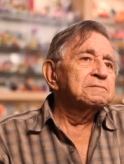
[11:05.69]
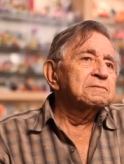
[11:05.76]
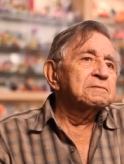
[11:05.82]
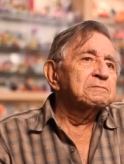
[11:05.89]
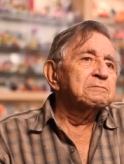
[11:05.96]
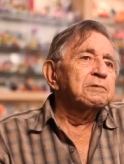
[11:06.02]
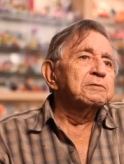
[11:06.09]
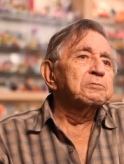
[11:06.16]

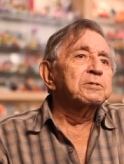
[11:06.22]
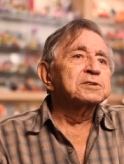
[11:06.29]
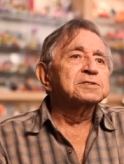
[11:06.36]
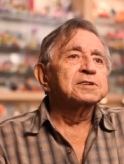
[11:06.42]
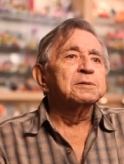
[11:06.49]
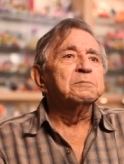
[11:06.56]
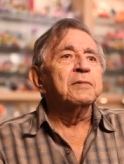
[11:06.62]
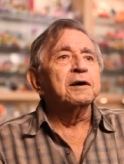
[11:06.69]

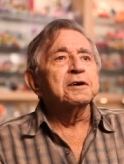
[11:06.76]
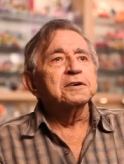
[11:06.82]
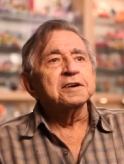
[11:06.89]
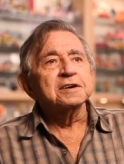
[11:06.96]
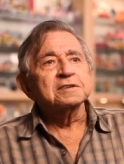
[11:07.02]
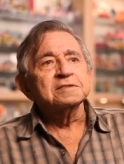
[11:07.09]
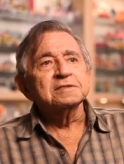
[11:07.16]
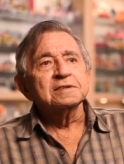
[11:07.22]
wasn't a
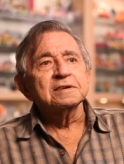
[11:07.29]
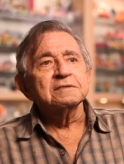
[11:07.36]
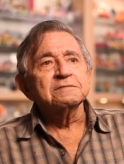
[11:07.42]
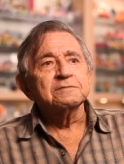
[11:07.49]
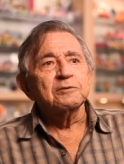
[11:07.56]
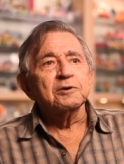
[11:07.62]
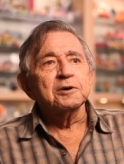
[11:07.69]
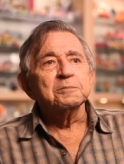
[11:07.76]
market
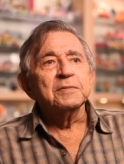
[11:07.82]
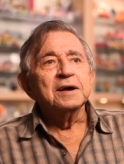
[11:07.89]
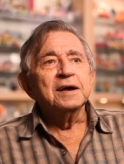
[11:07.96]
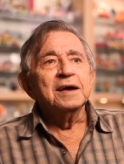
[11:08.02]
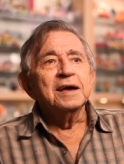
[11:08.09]
for them.